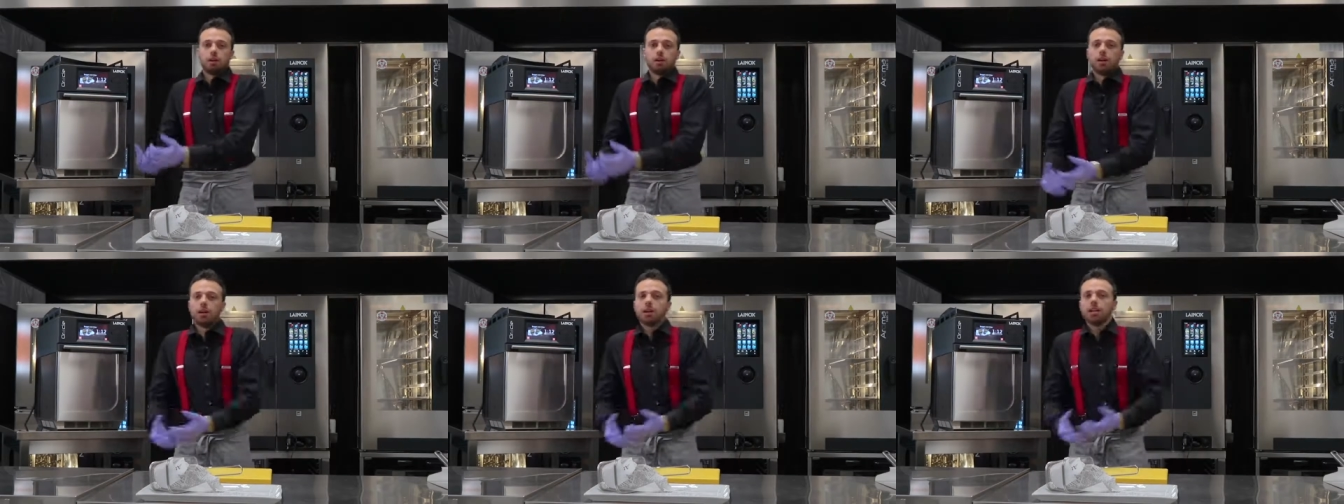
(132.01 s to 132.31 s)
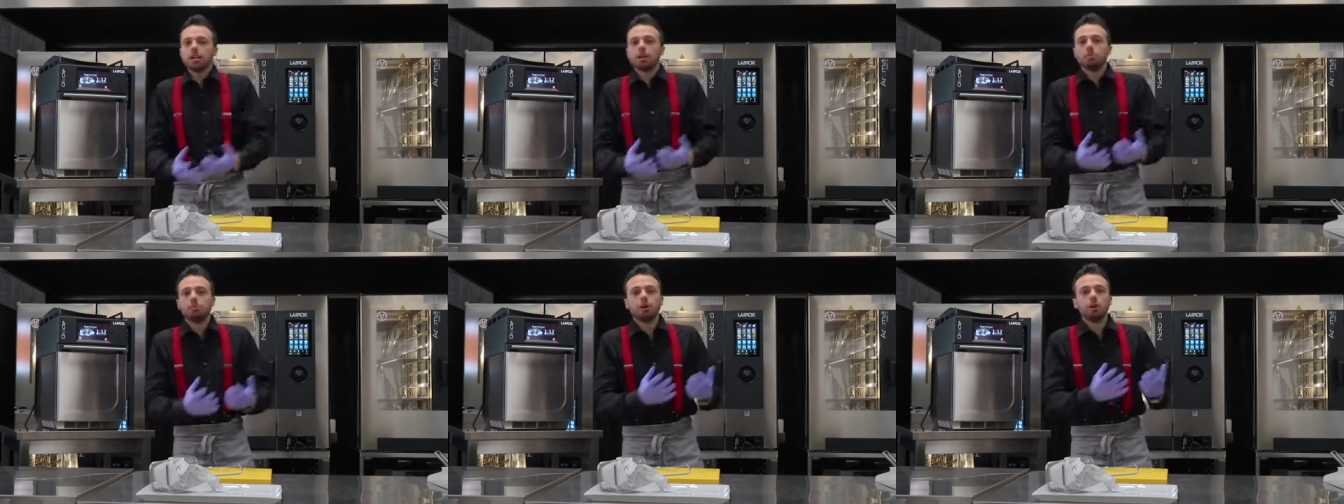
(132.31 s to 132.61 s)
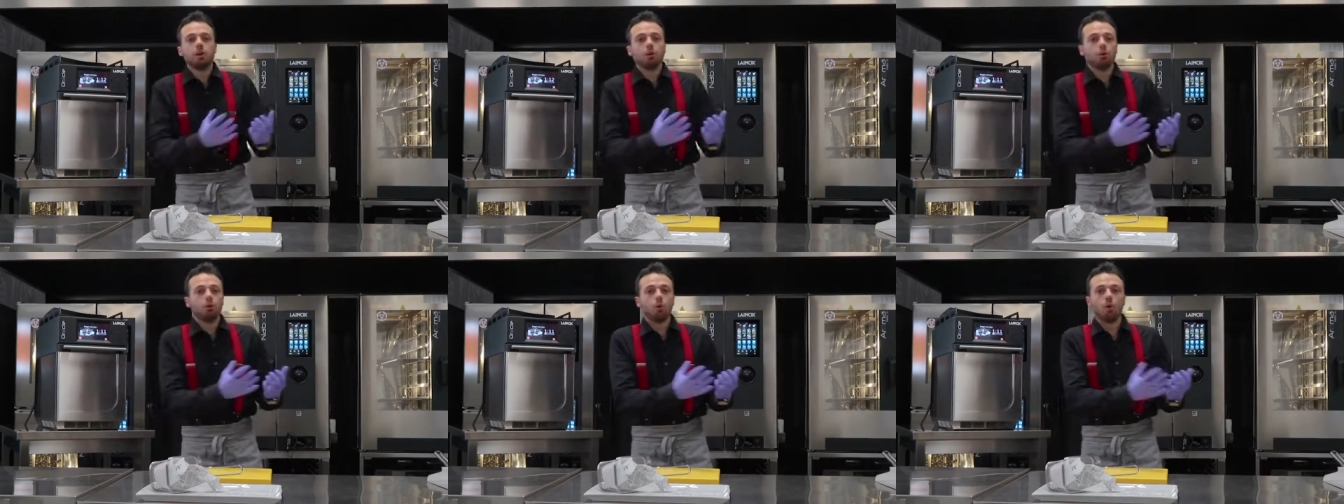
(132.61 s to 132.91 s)
I can be
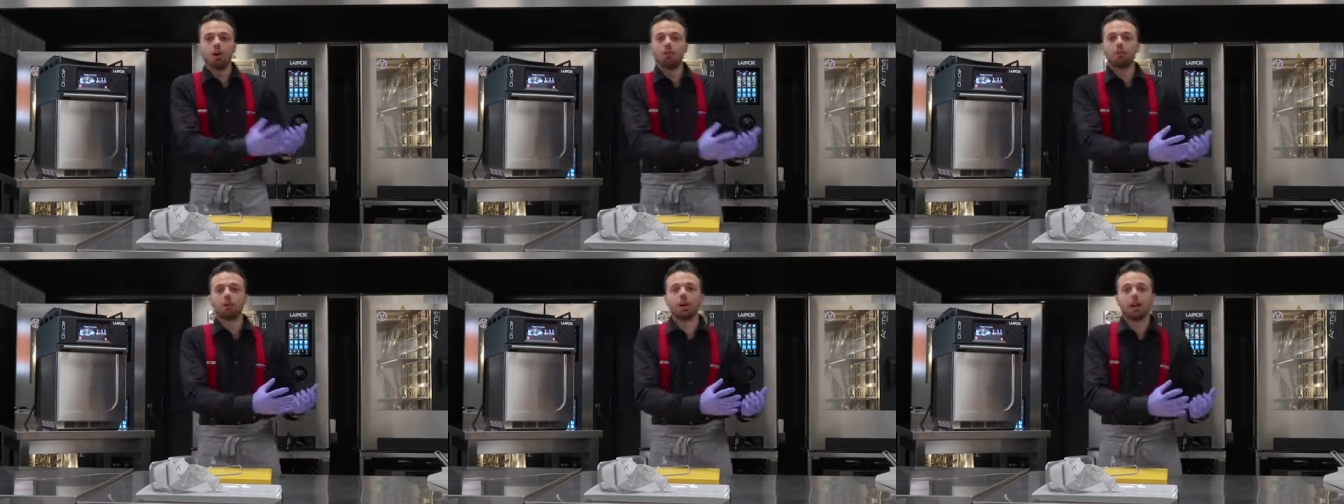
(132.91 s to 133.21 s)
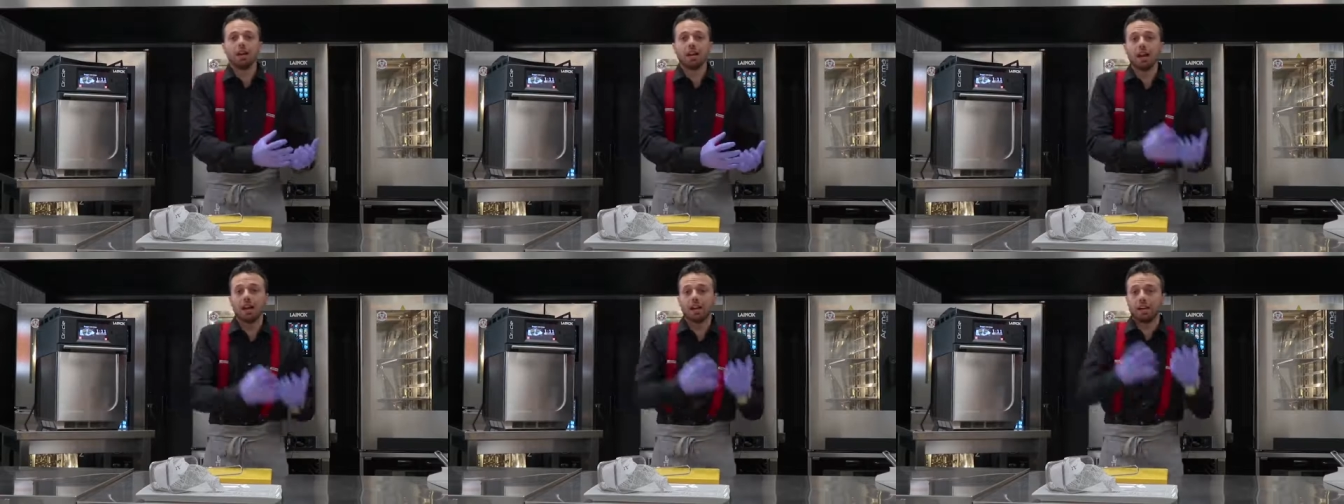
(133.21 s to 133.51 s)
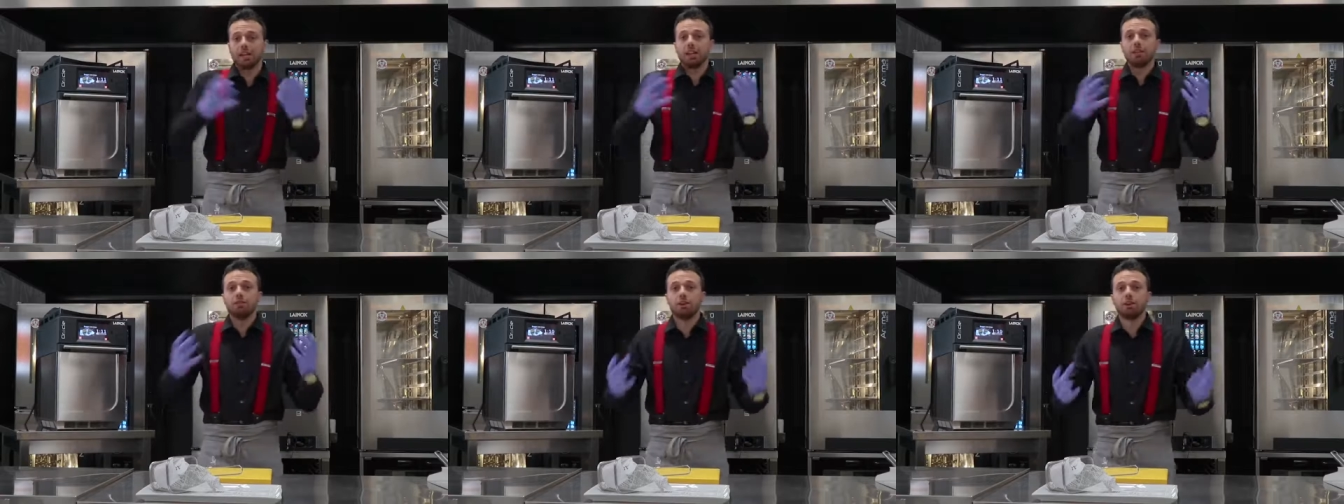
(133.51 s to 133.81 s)
whoever I
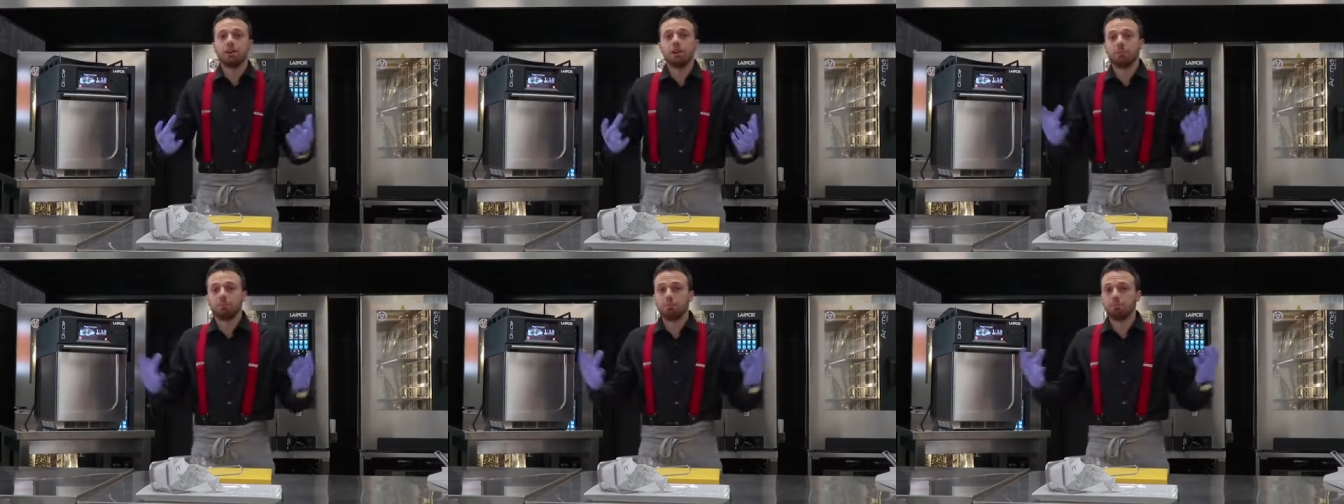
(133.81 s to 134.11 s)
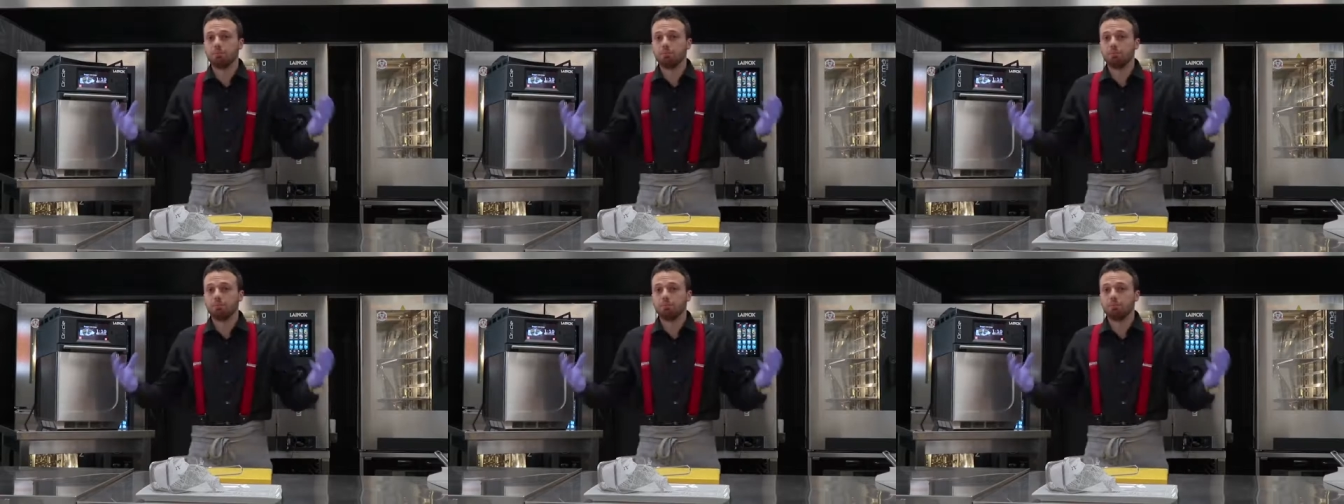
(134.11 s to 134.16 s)
like, even a